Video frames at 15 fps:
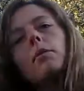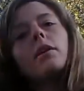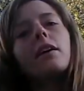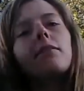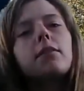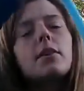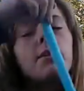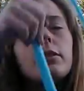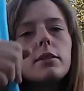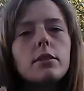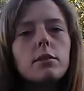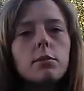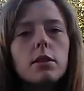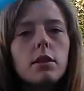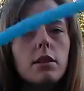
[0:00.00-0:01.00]
what I've
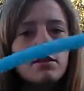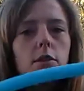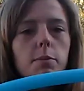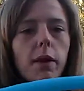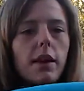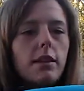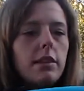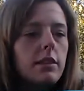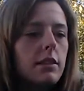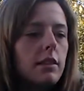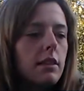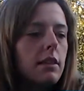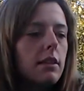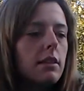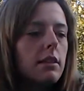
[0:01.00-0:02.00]
noticed with nose
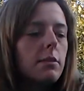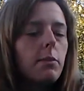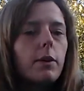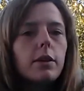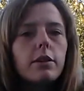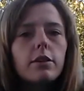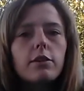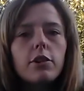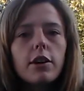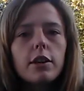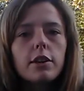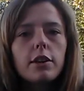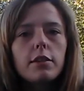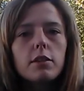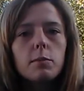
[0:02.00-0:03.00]
balancing, when you try
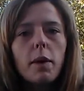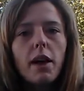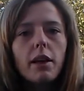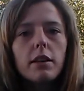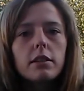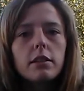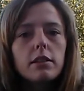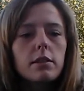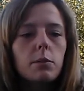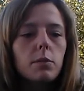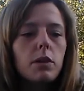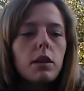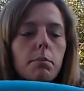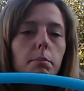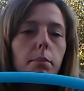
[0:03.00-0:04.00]
to nose balance
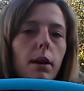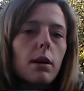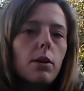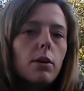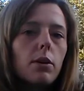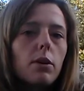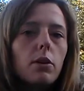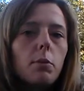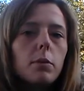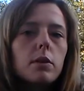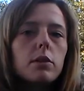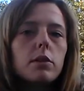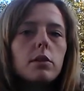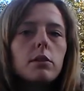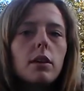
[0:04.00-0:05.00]
with a bare hoop,
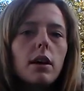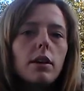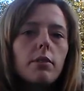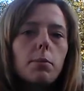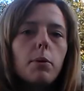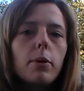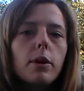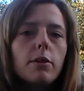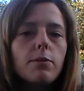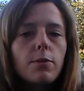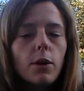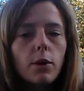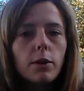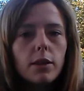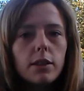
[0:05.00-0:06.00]
is you don't have a point of
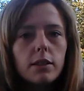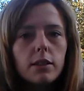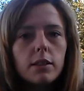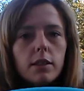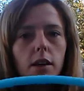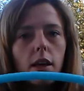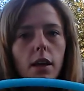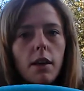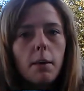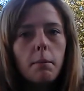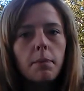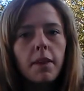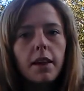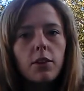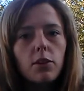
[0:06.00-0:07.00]
focus.
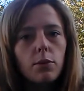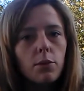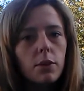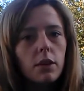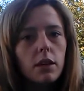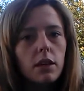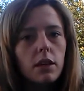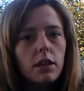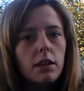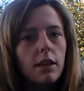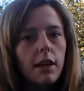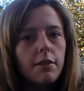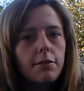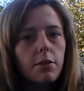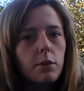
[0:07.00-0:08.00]
And you really need
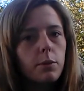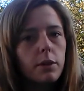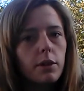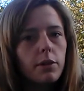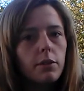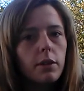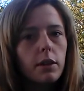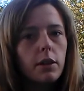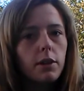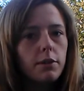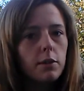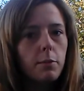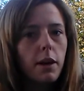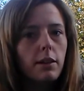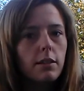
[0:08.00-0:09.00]
that for when you're doing
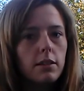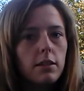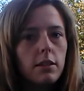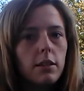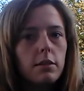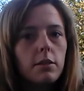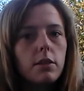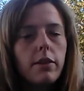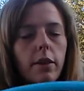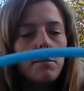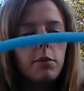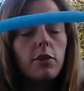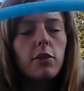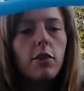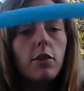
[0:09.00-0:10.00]
nose balancing. So let
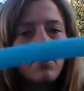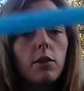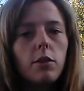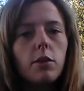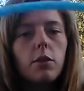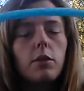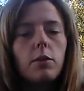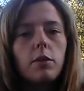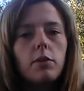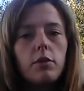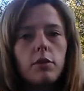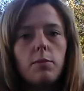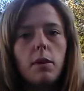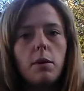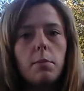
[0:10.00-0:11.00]
me show you with
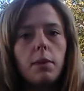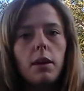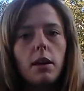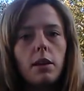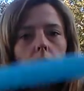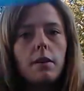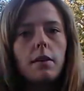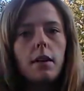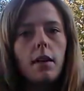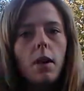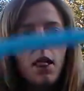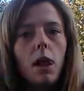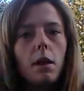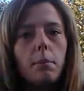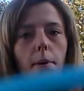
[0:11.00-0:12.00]
just my plain
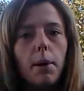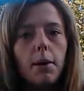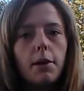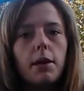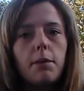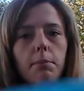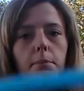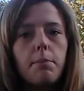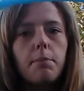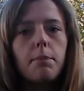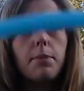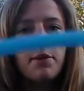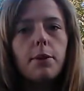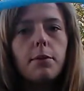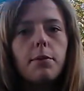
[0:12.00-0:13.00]
poly
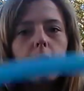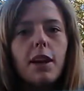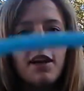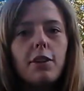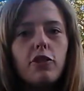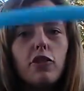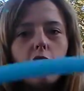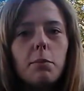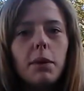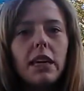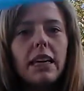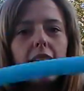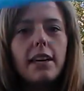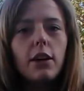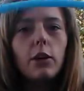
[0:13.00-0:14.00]
or
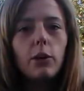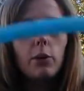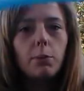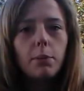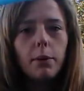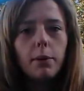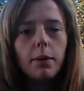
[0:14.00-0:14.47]
HDPE hoop